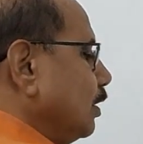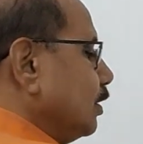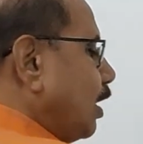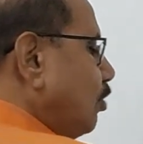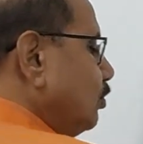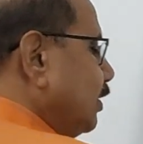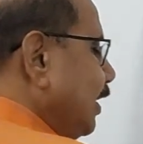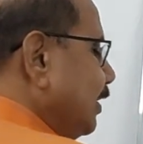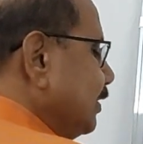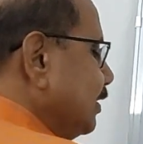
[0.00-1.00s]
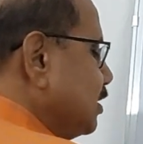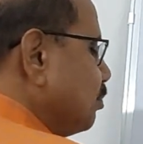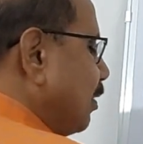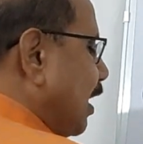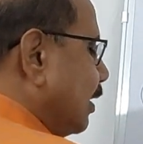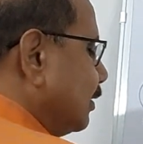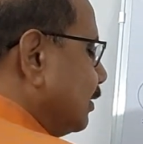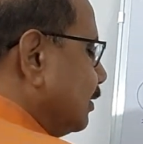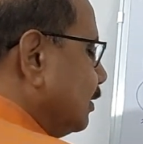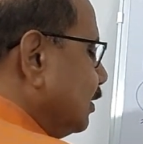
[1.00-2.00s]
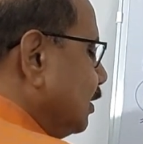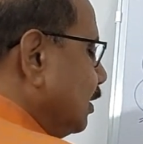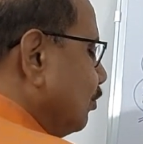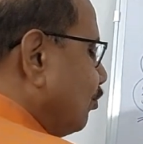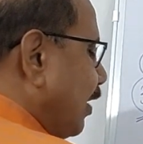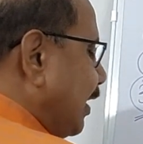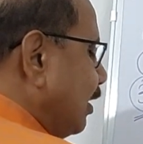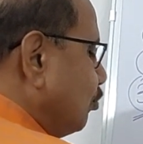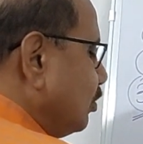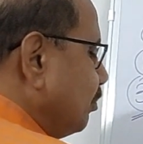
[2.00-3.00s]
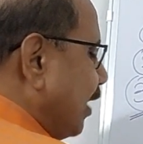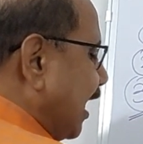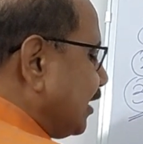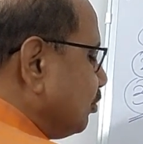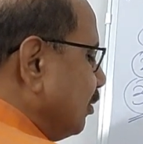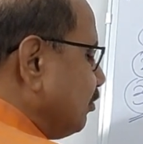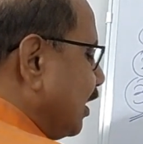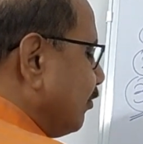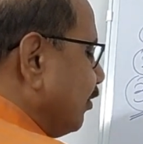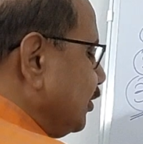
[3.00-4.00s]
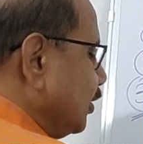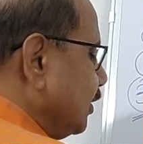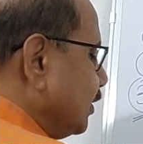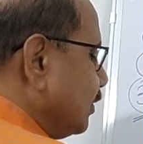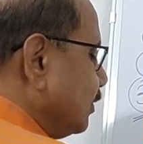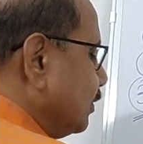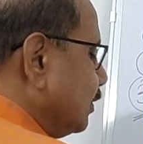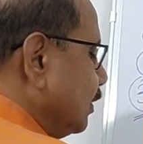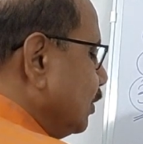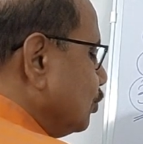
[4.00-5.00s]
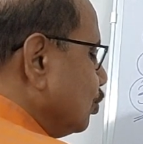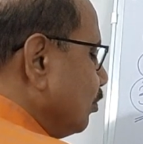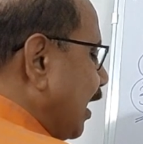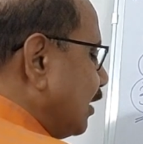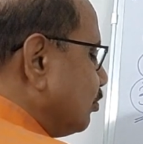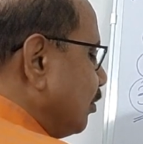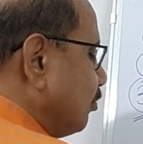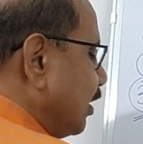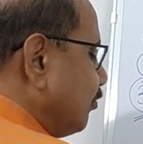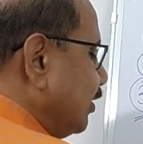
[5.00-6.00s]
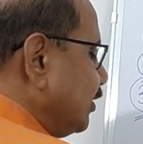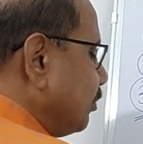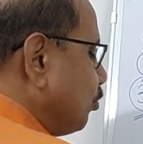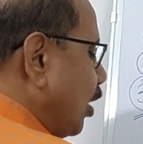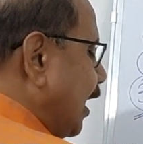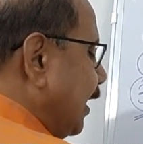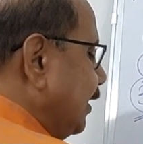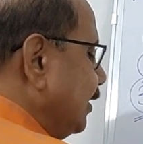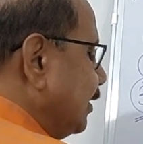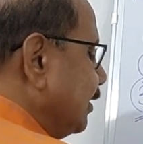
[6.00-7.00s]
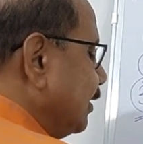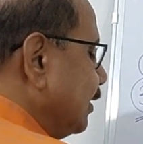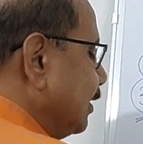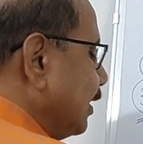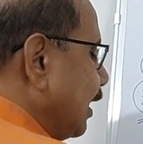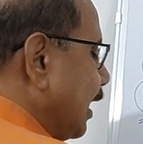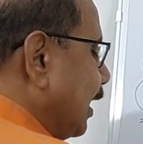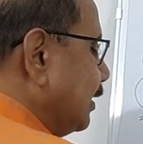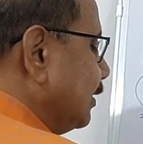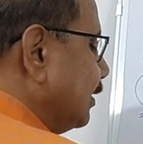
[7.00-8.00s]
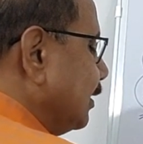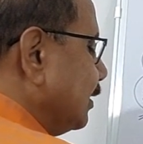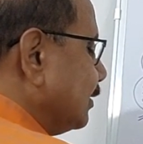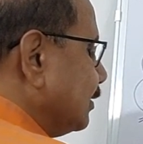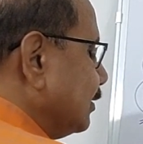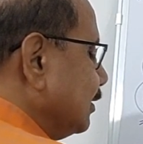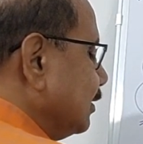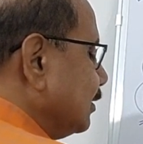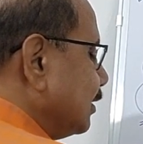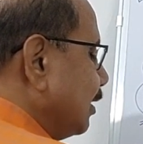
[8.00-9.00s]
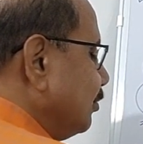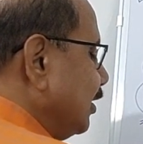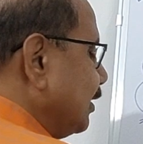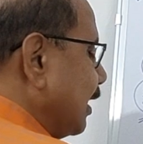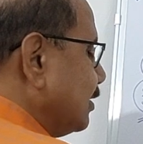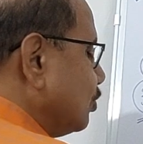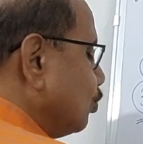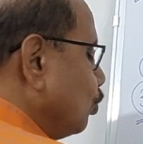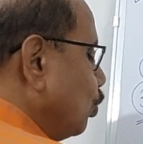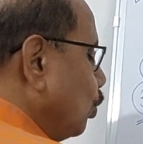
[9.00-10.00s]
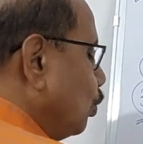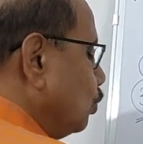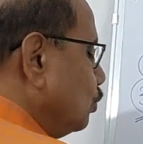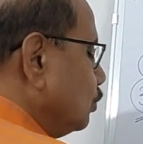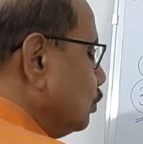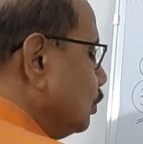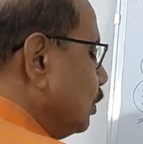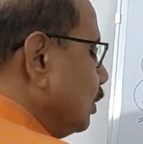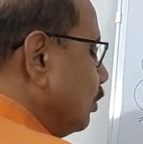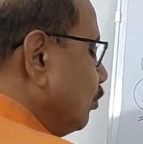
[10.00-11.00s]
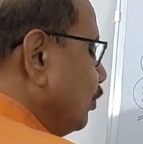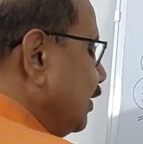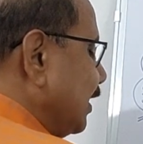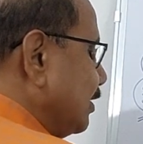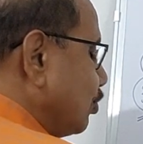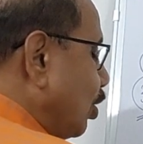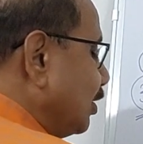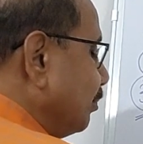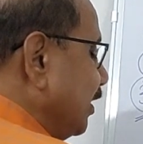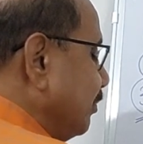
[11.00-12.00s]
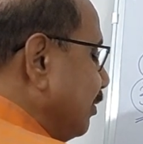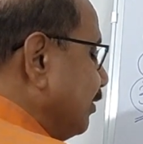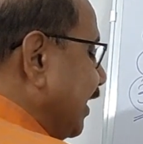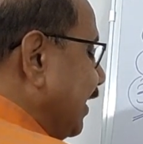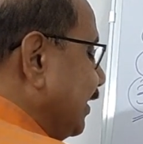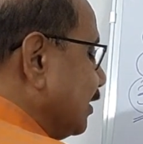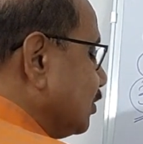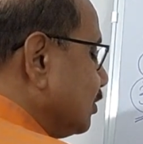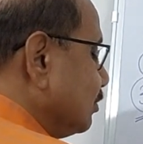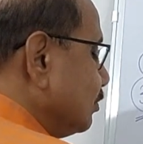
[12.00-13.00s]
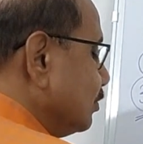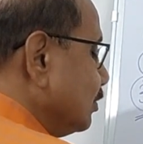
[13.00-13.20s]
Now here in this part, find out the maximum curvature. So maximum curvature point, and term it as O, which has got minimum radius.